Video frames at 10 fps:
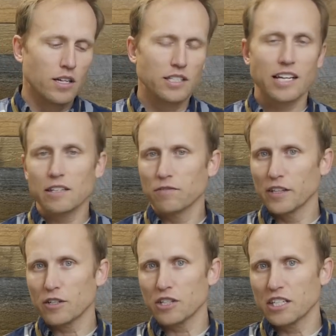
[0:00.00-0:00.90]
It's got the
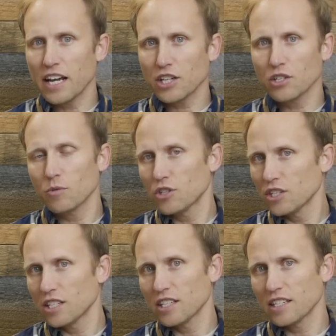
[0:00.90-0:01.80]
flicker detection, which
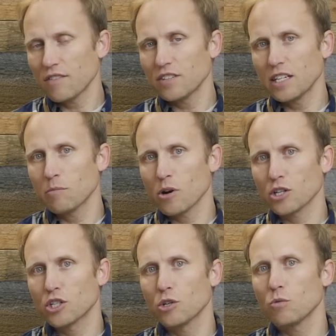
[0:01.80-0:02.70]
is in the 7D
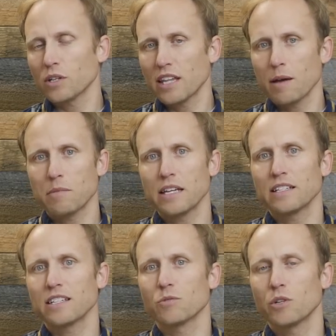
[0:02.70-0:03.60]
Mark II. What that
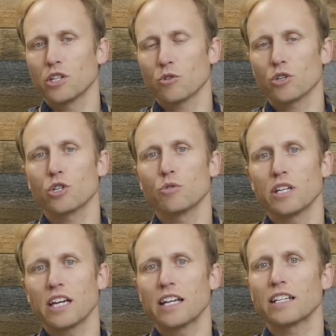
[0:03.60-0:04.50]
means is when you're
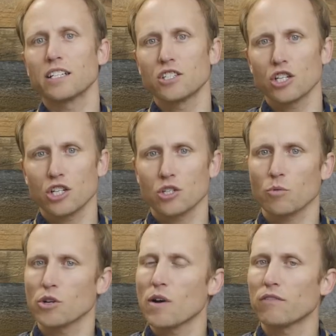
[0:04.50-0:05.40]
shooting in conditions
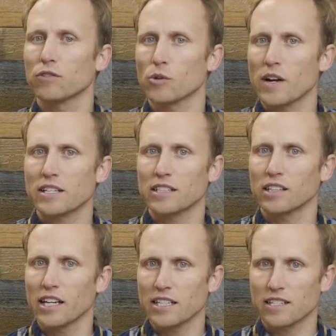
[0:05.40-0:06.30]
where you have fluorescent
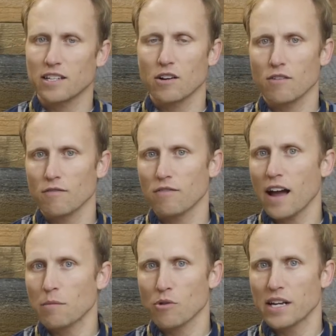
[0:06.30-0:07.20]
lights that are
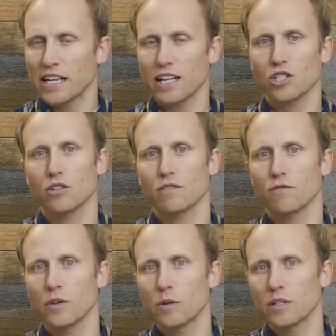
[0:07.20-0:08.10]
vibrating at certain
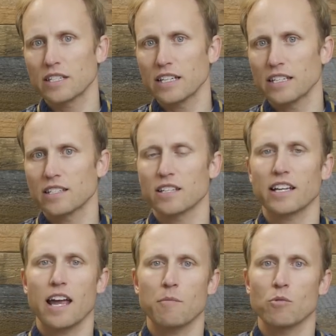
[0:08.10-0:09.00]
frequencies, the
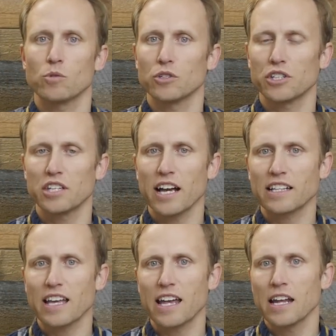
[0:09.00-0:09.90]
camera will
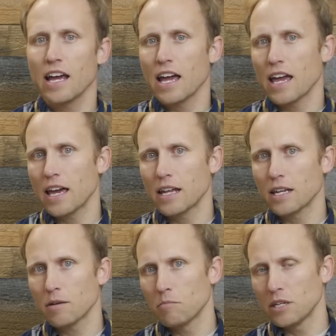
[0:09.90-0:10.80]
detect that
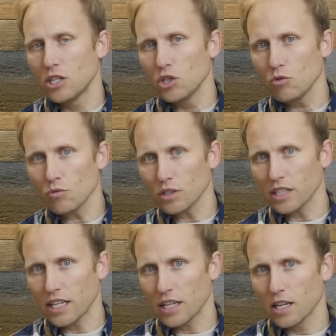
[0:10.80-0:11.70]
and
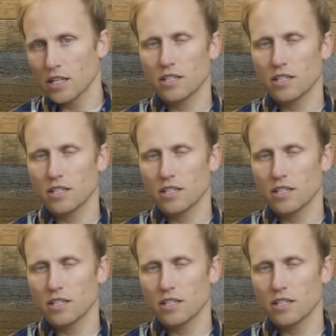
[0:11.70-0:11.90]
minutely,